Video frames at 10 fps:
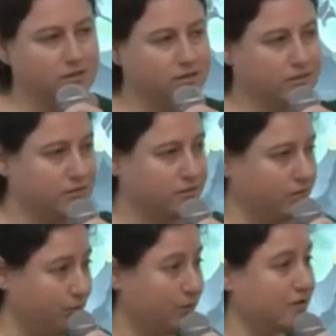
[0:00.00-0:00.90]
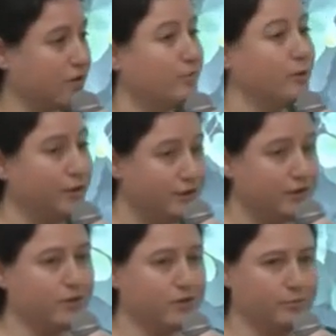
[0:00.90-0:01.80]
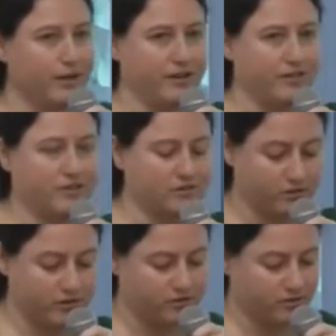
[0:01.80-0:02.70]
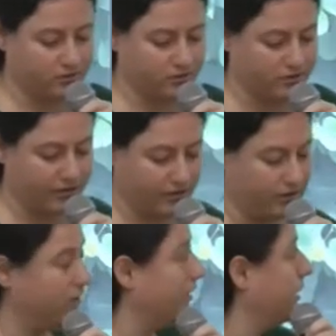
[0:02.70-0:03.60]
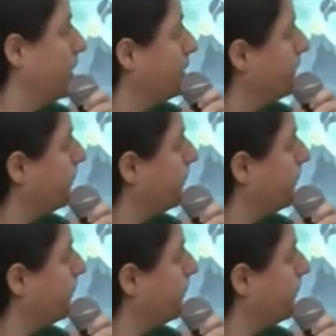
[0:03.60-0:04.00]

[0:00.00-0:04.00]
Because humans are political beings, as Aristotle said long ago.